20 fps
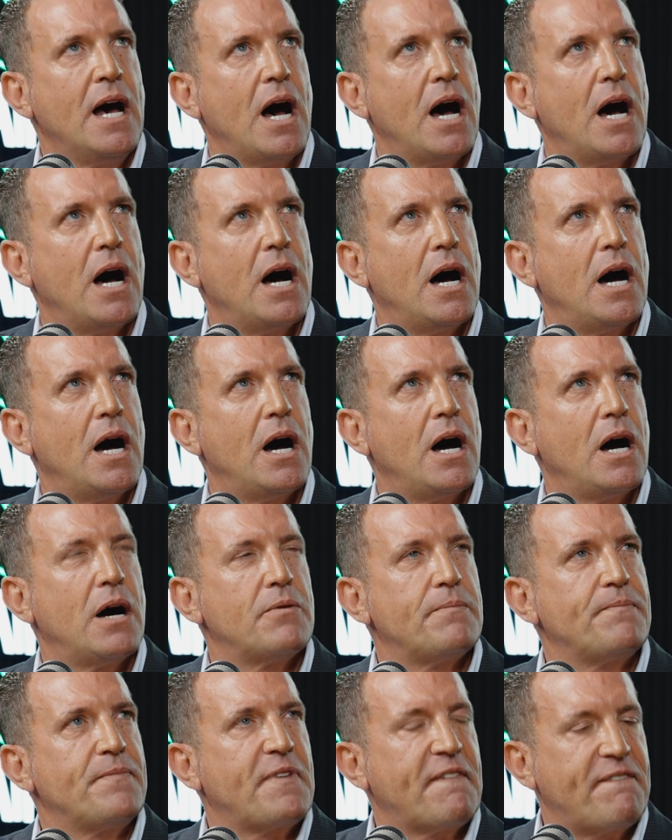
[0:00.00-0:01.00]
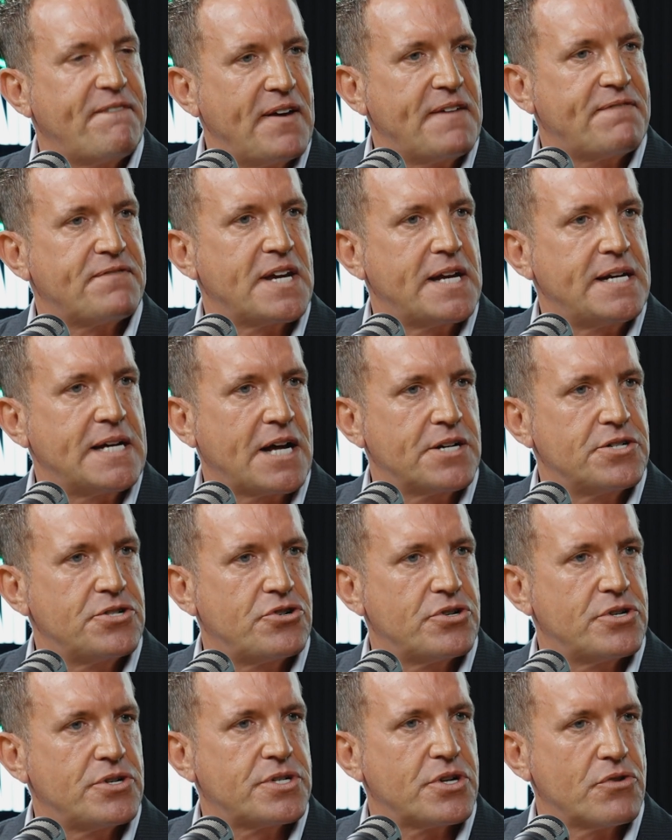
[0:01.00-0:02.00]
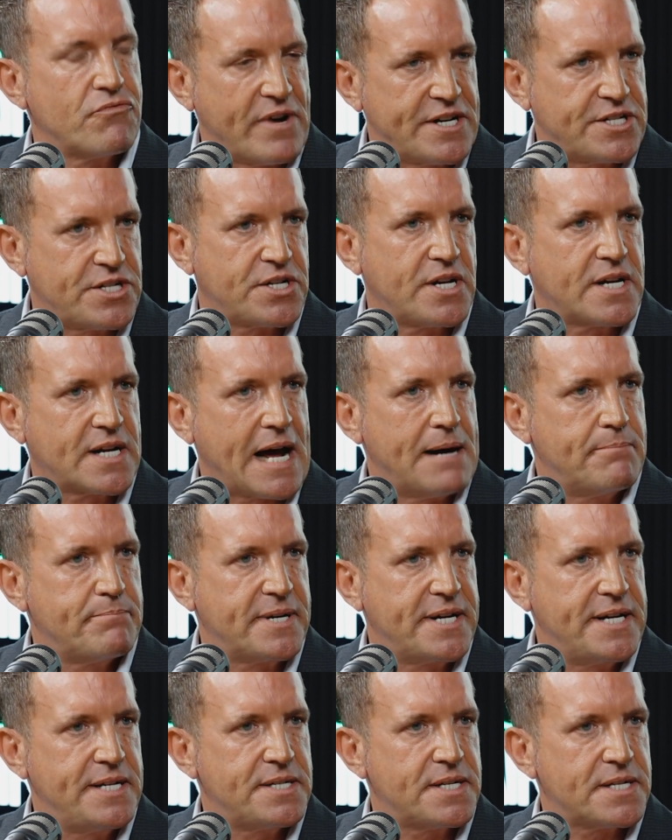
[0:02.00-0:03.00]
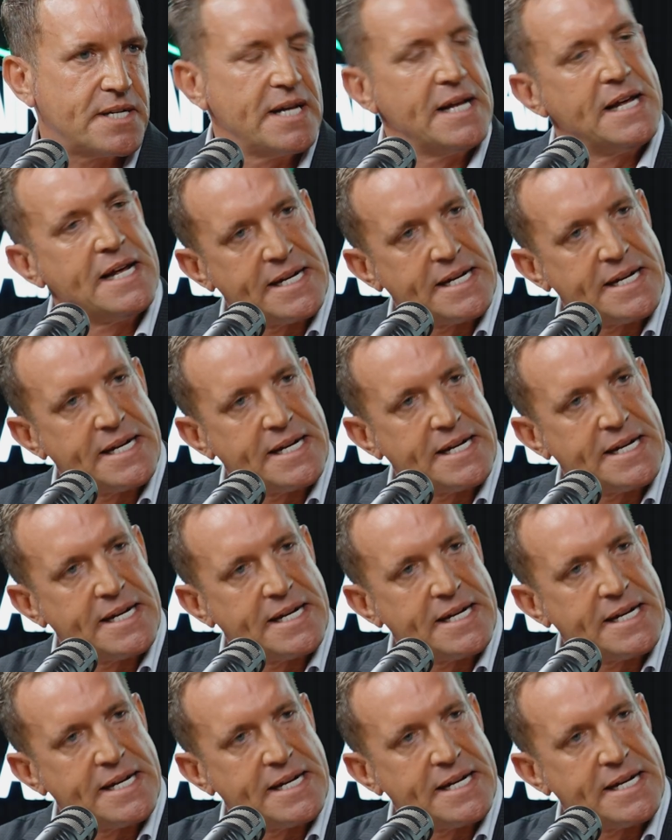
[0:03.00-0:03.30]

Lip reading: 1,500 registered companies.